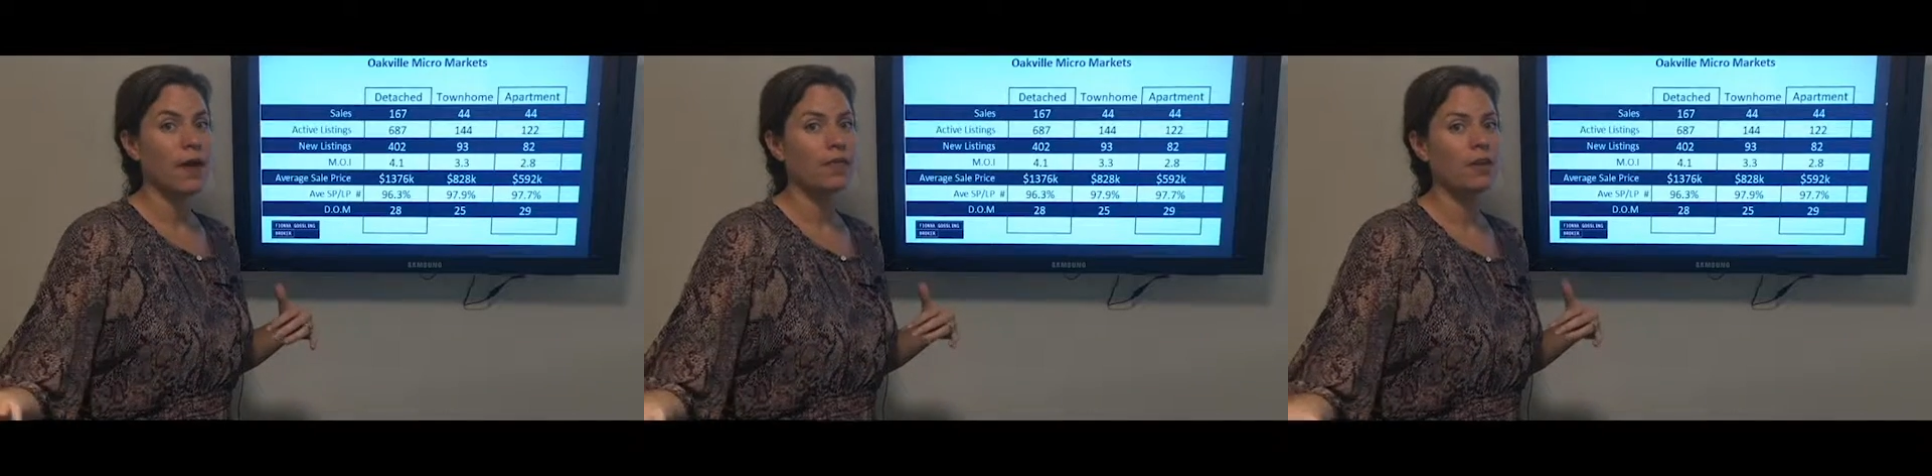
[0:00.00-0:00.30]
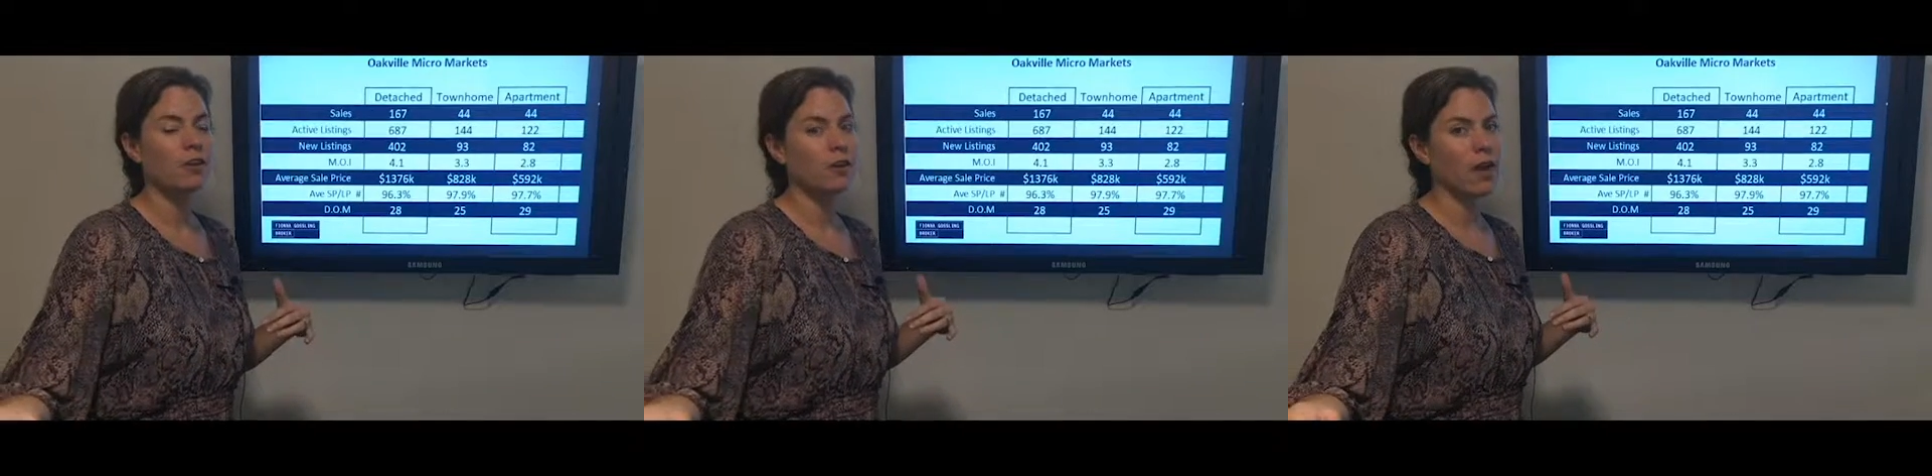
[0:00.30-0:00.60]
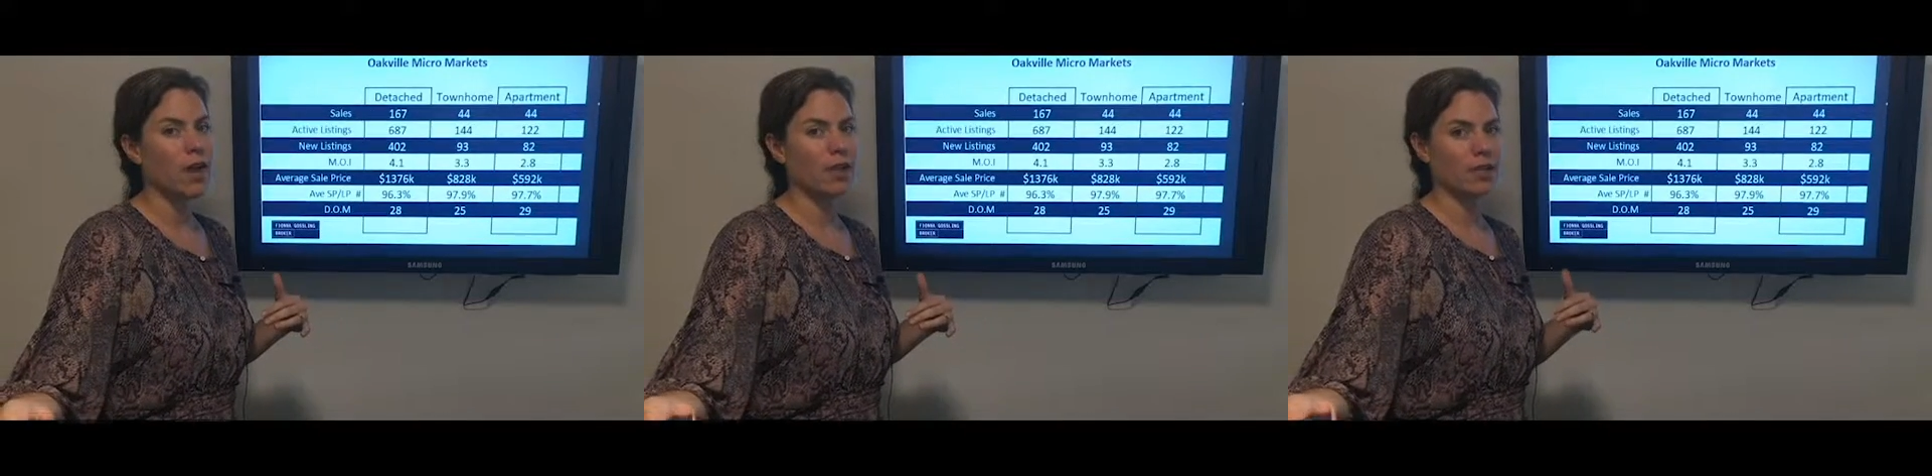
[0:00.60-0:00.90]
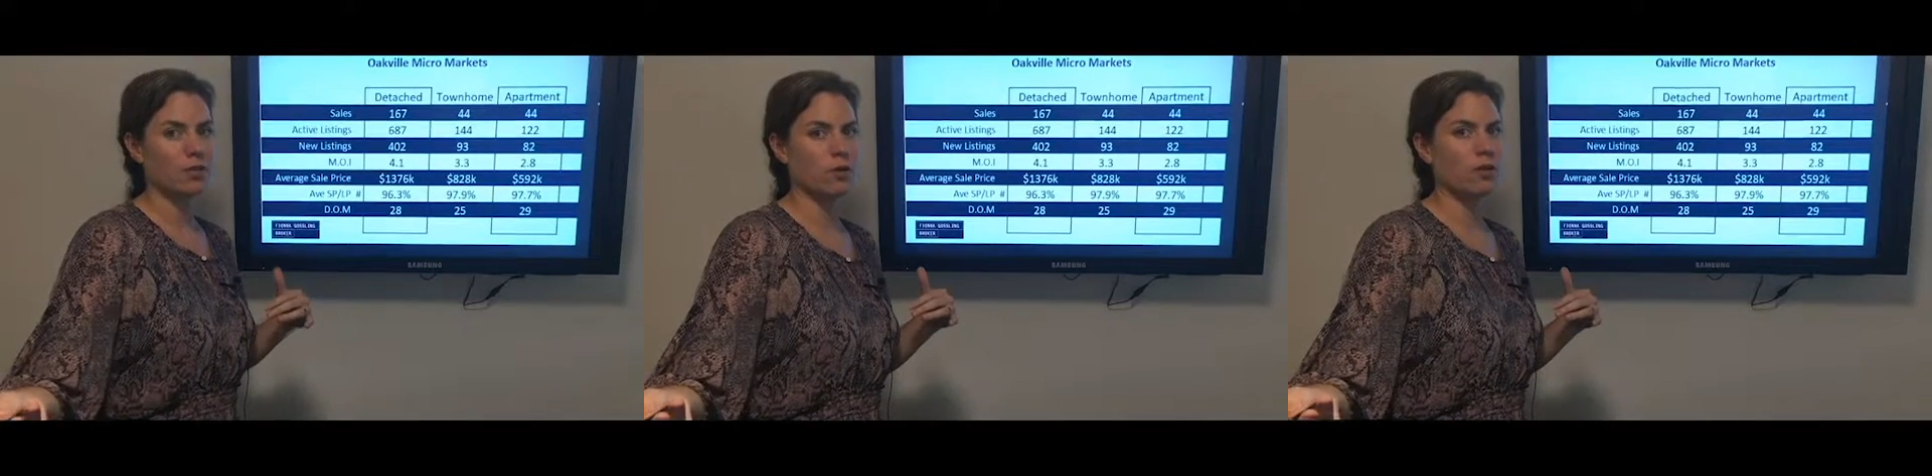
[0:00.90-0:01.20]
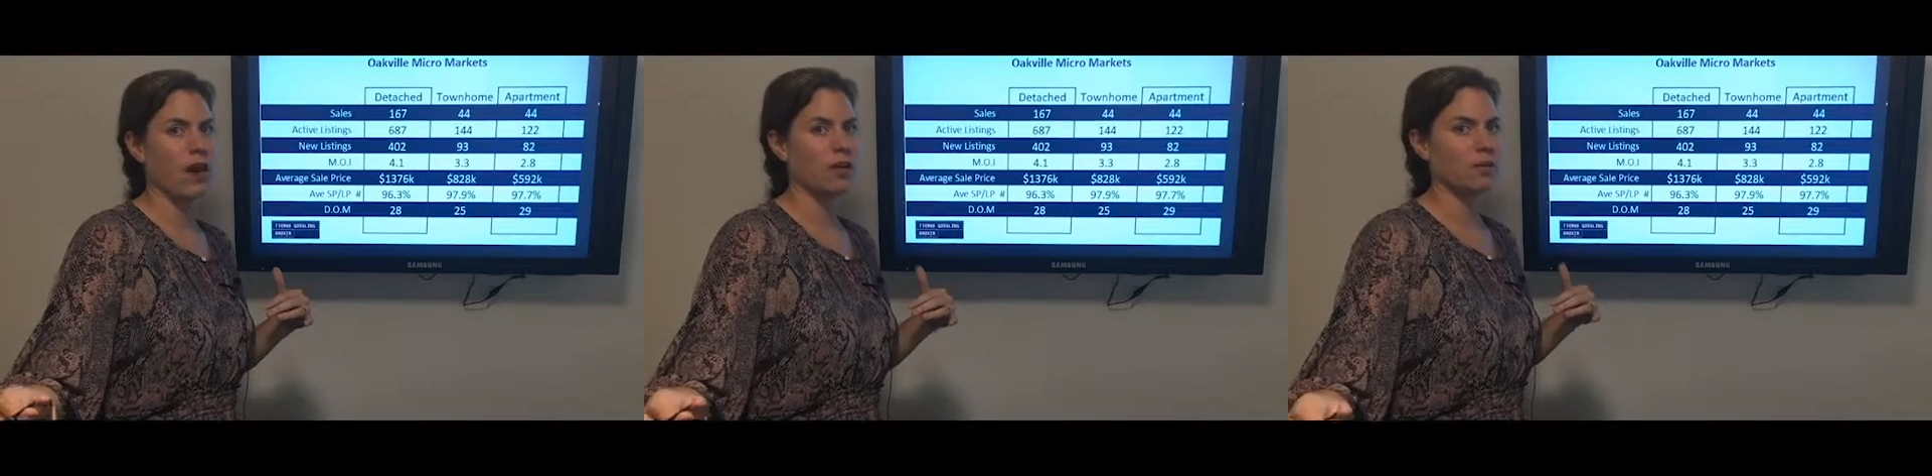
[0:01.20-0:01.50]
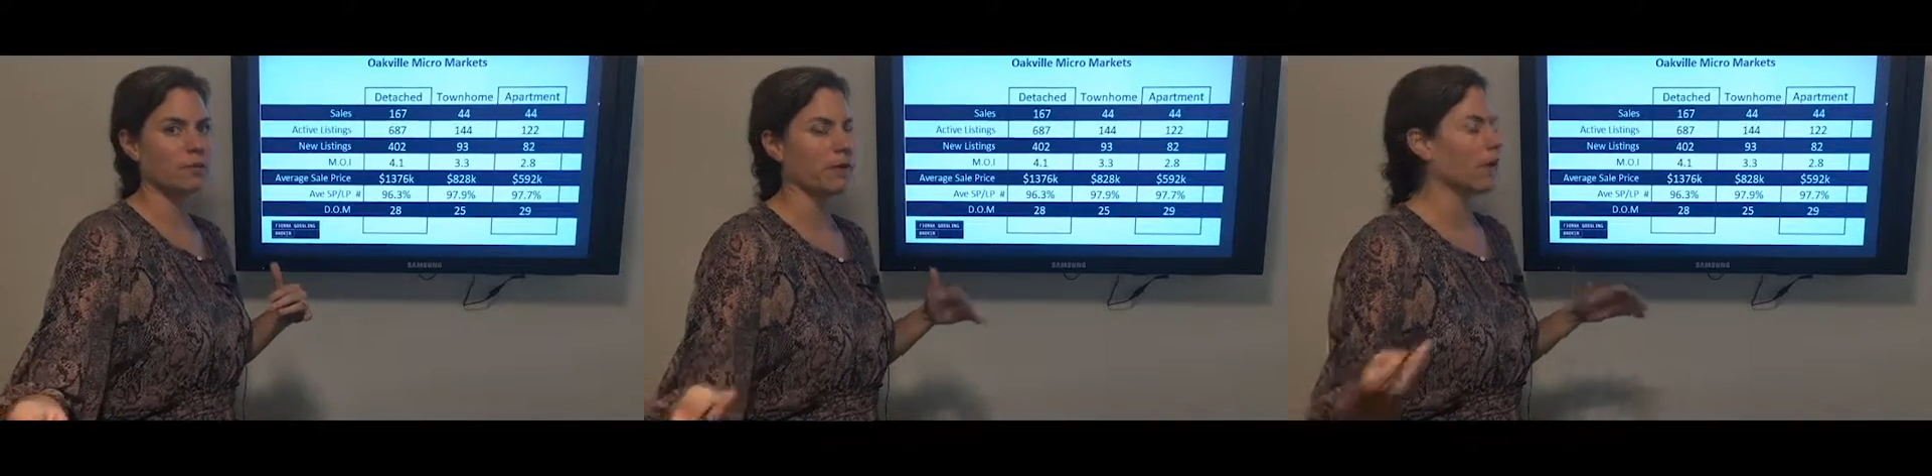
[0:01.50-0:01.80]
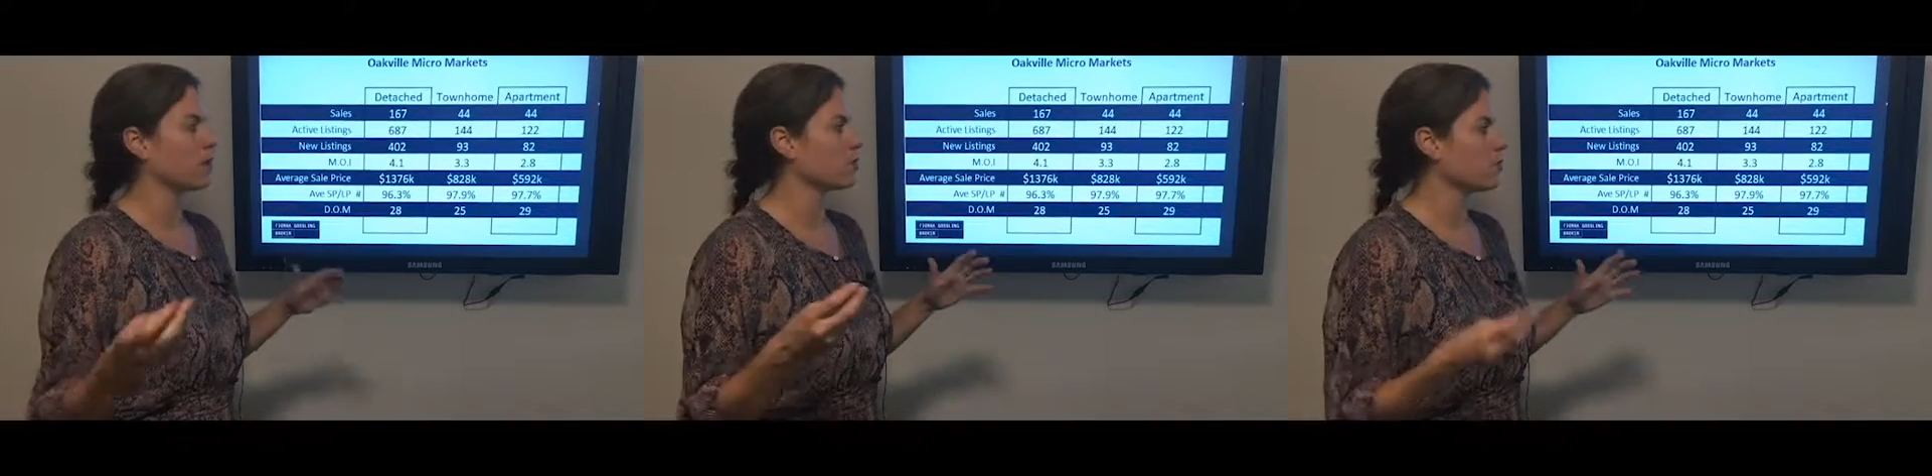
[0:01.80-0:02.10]
and then you're heading into a buyer's
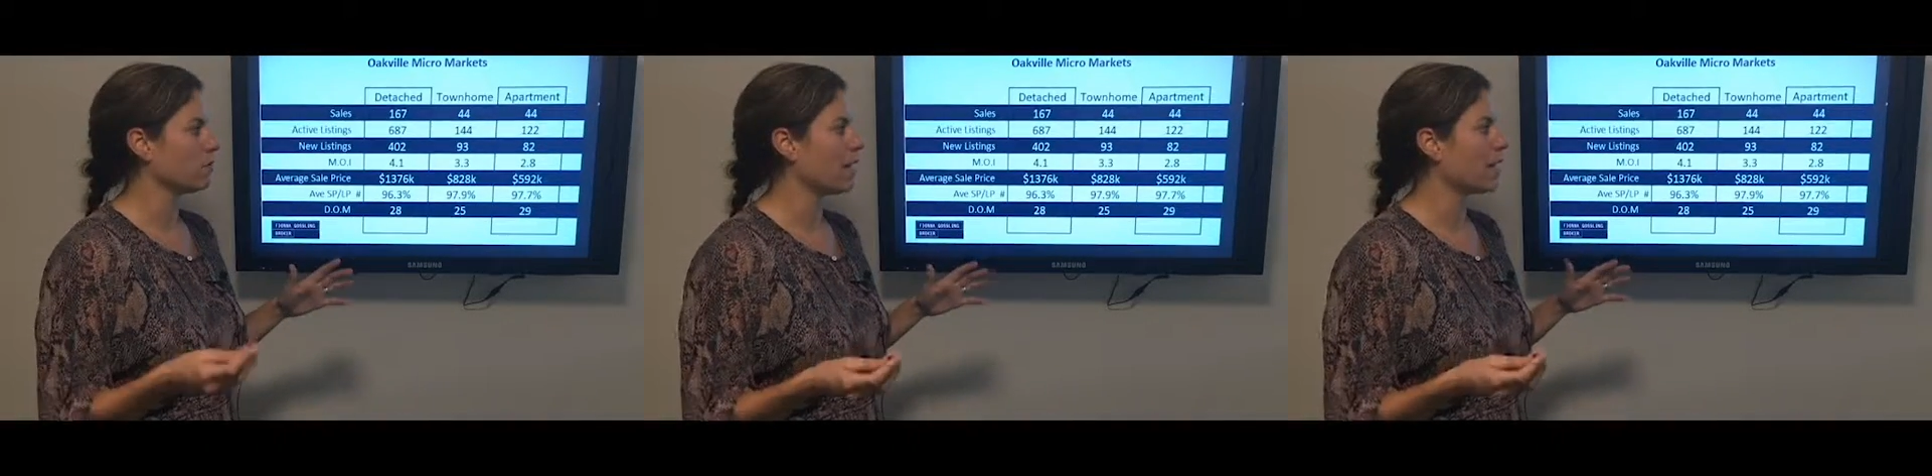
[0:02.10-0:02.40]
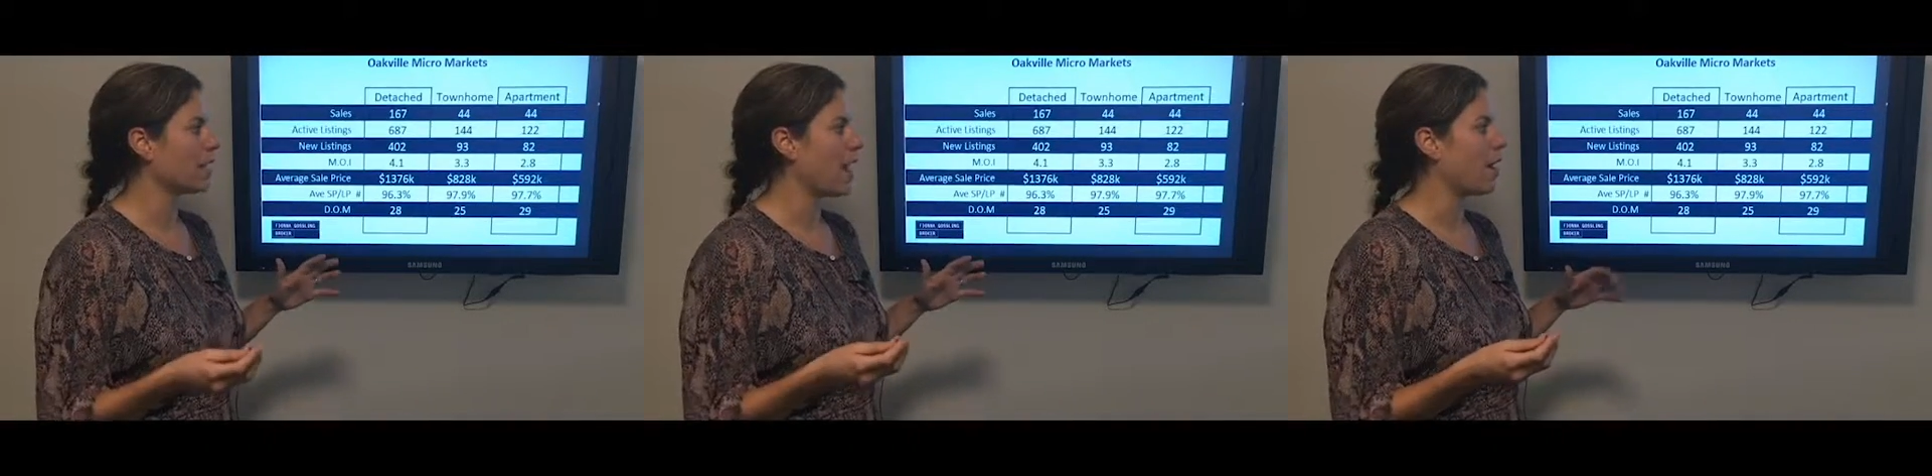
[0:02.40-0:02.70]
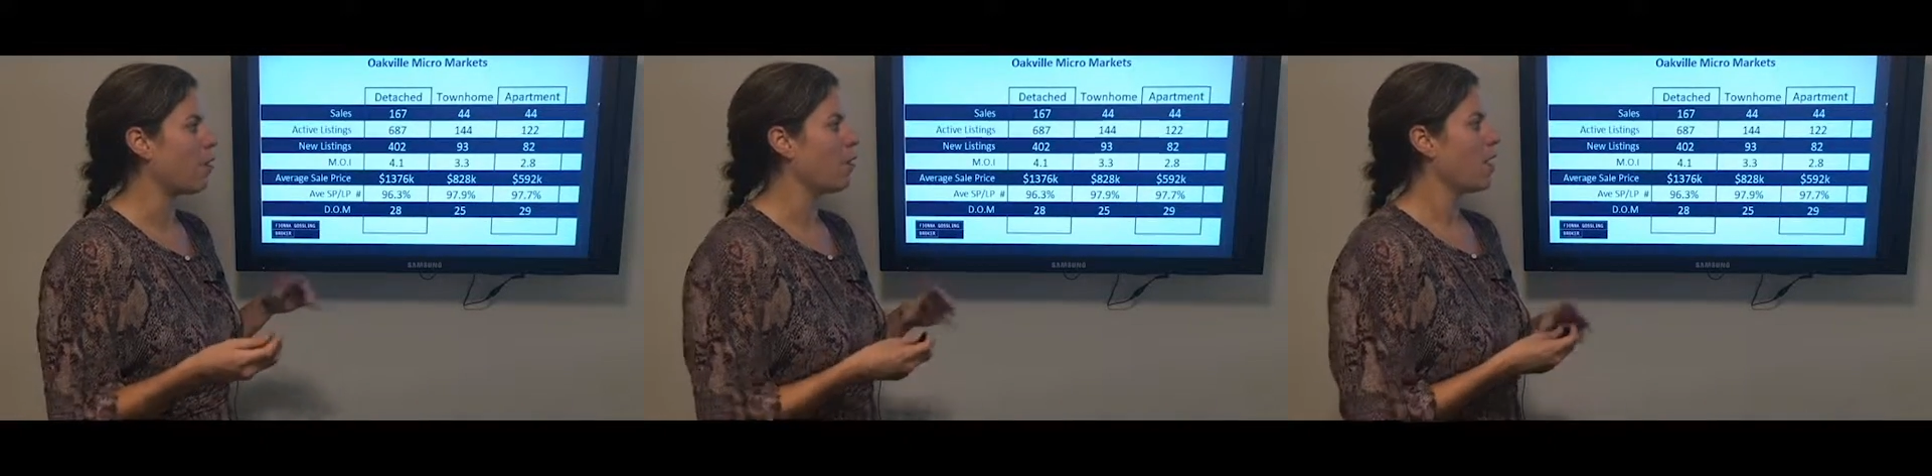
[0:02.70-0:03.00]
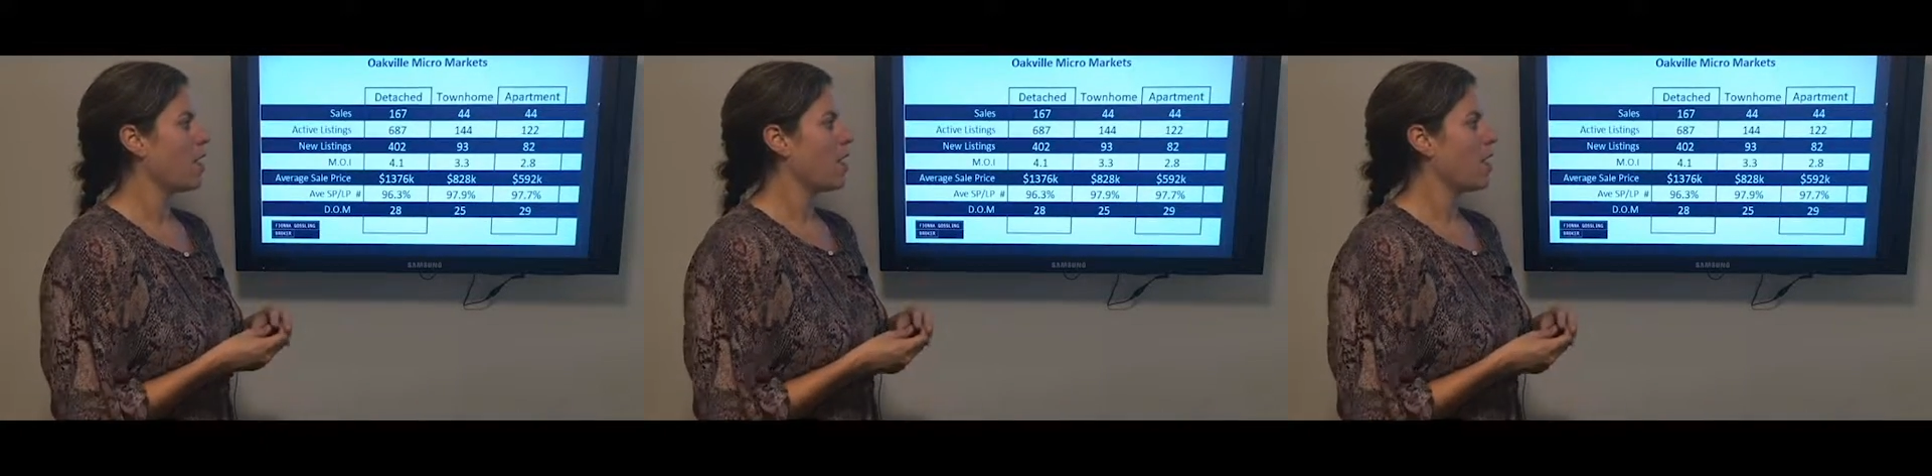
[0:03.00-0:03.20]
market. So right now,